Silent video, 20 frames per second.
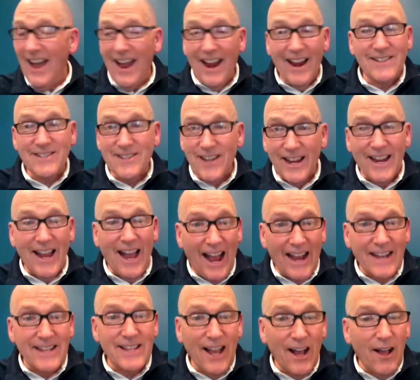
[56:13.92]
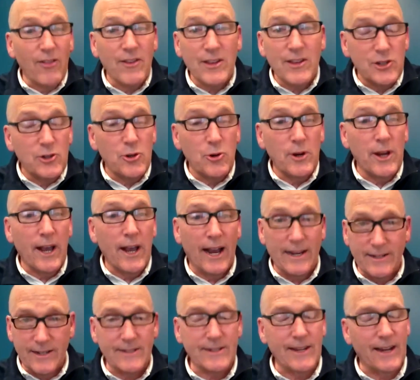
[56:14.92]
And it's like, I tell these new
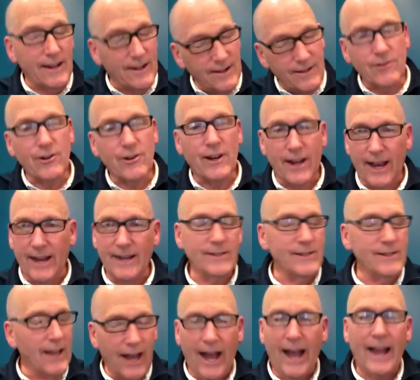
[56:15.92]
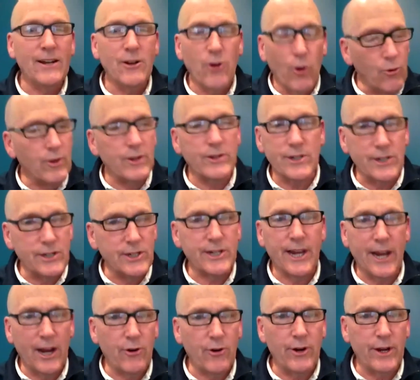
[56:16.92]
guys, it's like, look, guys, I know this is
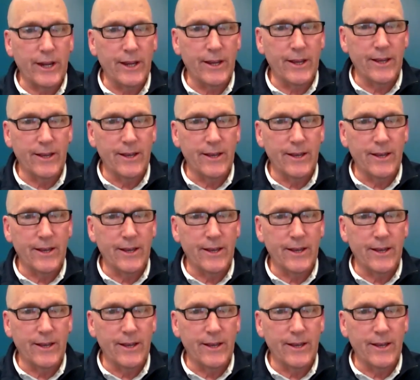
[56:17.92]
scary.